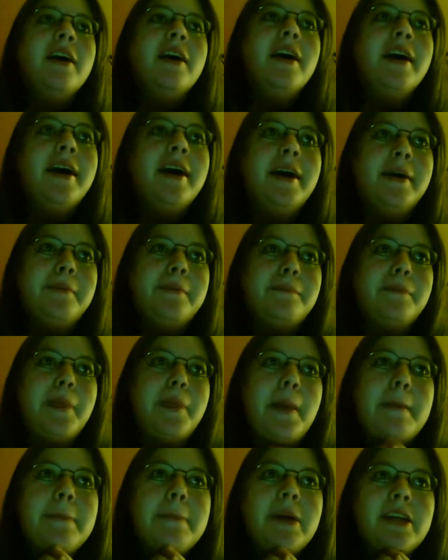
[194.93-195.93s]
Um,
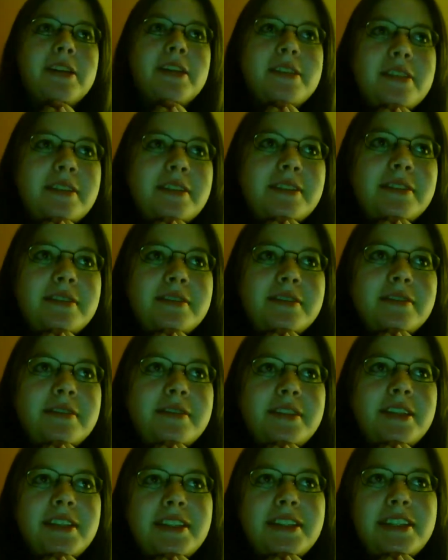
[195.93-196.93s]
but I
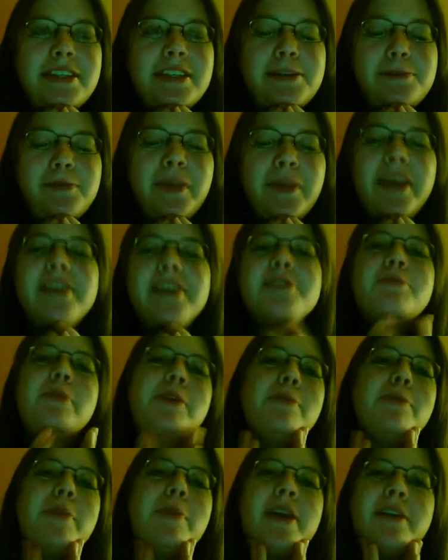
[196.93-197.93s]
don't know. I just wanted
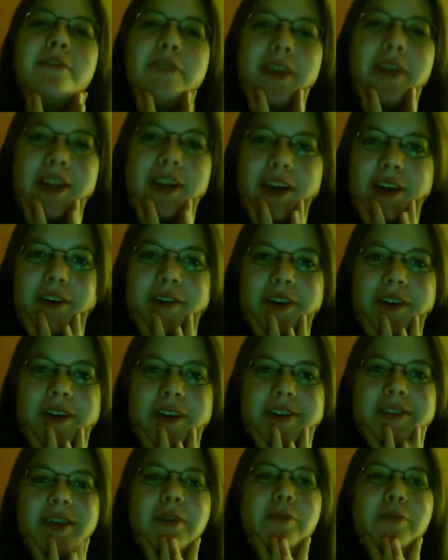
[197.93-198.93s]
to make a video
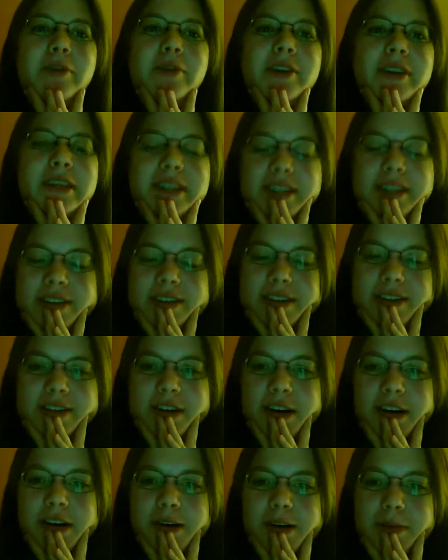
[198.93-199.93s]
because I wanted to just
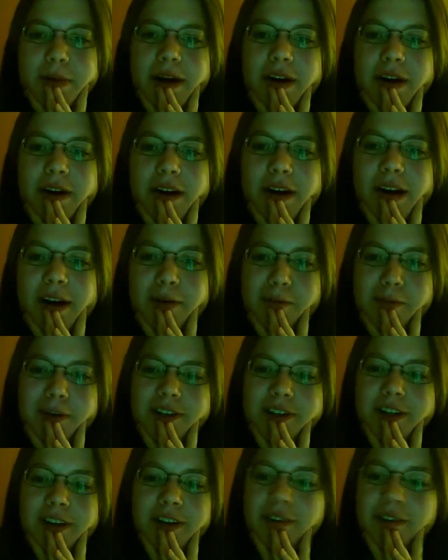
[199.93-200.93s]
talk about how much
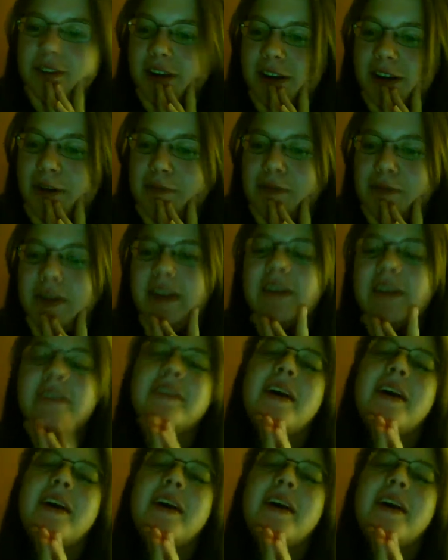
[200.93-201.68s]
I love the company and